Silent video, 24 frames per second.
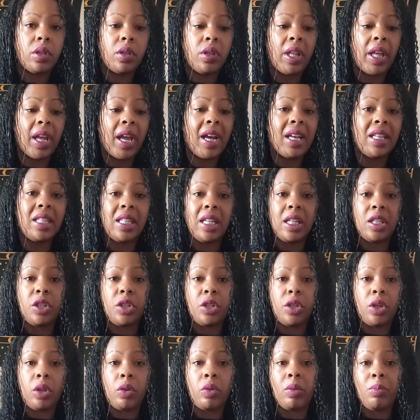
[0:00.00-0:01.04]
Like I said
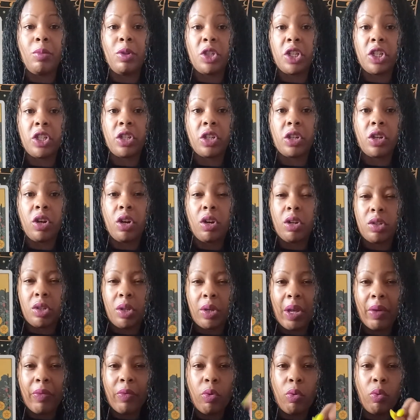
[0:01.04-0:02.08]
to you, the Magician card. You
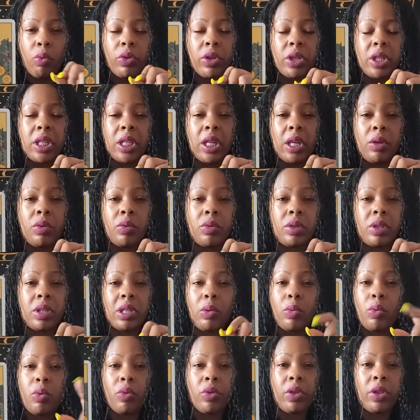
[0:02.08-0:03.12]
have all the skills,
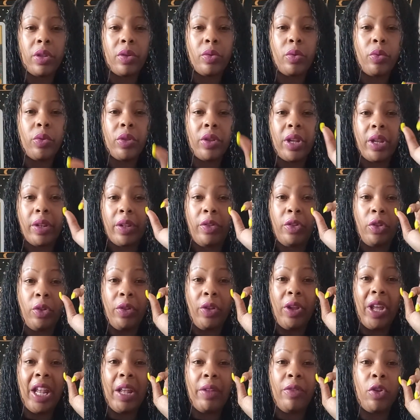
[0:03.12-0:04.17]
all the
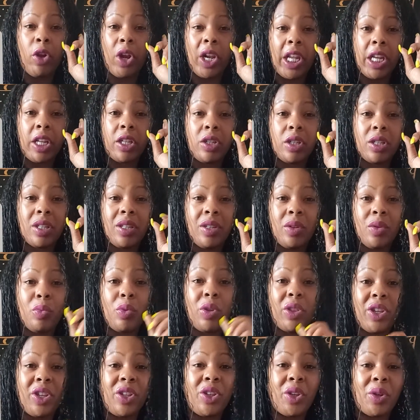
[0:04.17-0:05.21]
knowledge
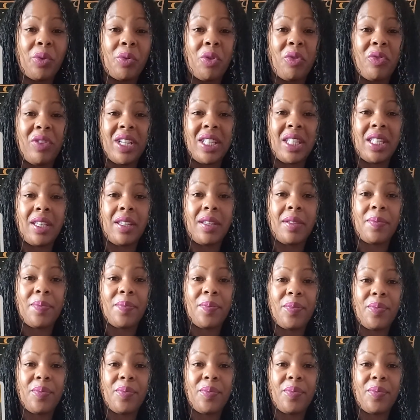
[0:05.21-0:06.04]
within you already.